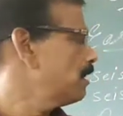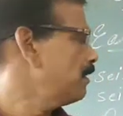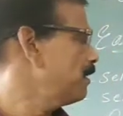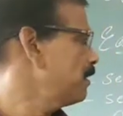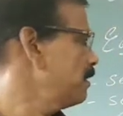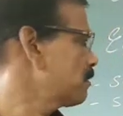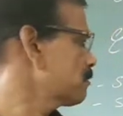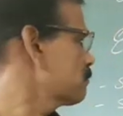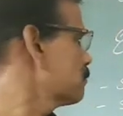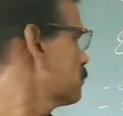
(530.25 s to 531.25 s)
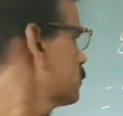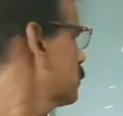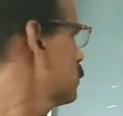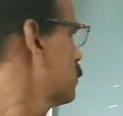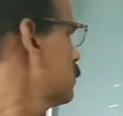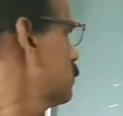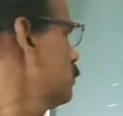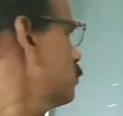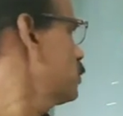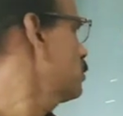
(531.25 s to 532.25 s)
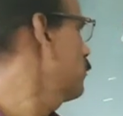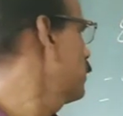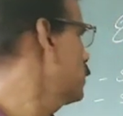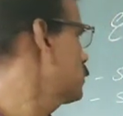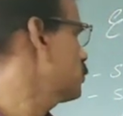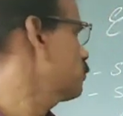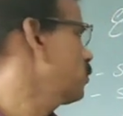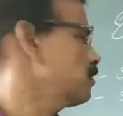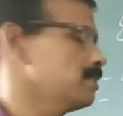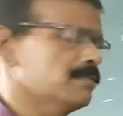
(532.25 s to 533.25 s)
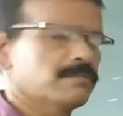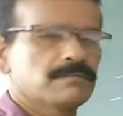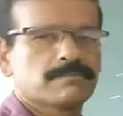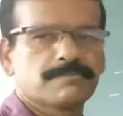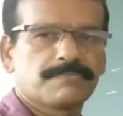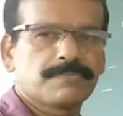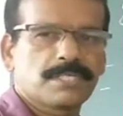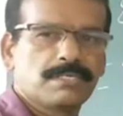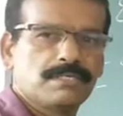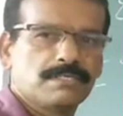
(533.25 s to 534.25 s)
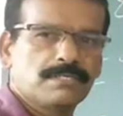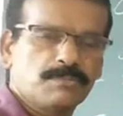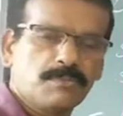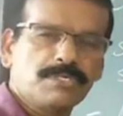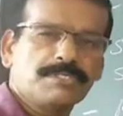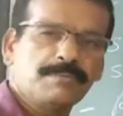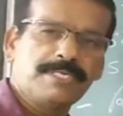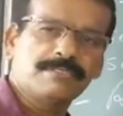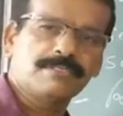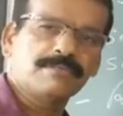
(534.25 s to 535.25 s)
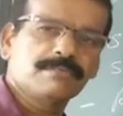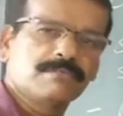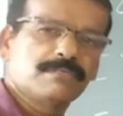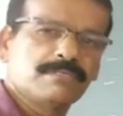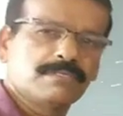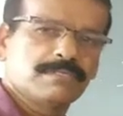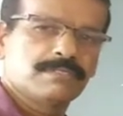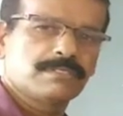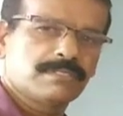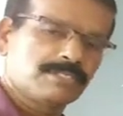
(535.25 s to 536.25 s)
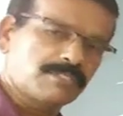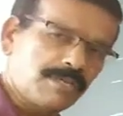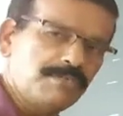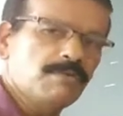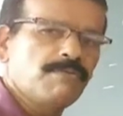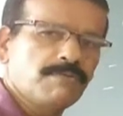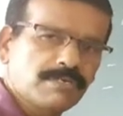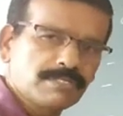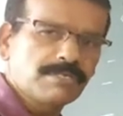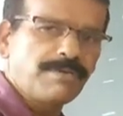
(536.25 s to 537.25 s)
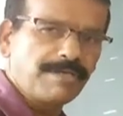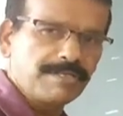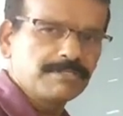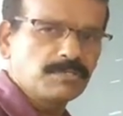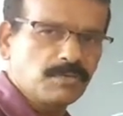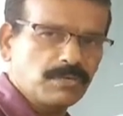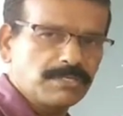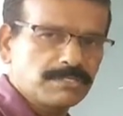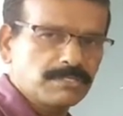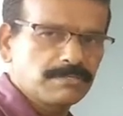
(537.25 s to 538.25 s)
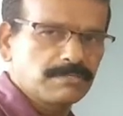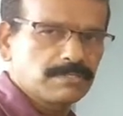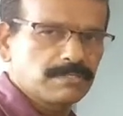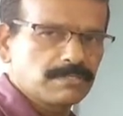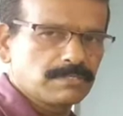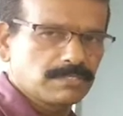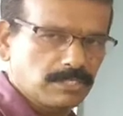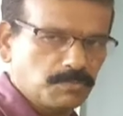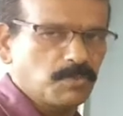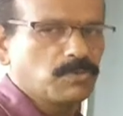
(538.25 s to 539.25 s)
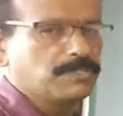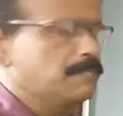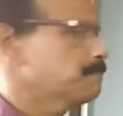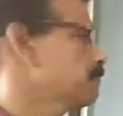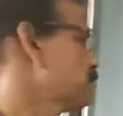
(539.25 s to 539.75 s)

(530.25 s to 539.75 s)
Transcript: And here you see the word seismology. Seismology means the study of earthquake is known as seismology.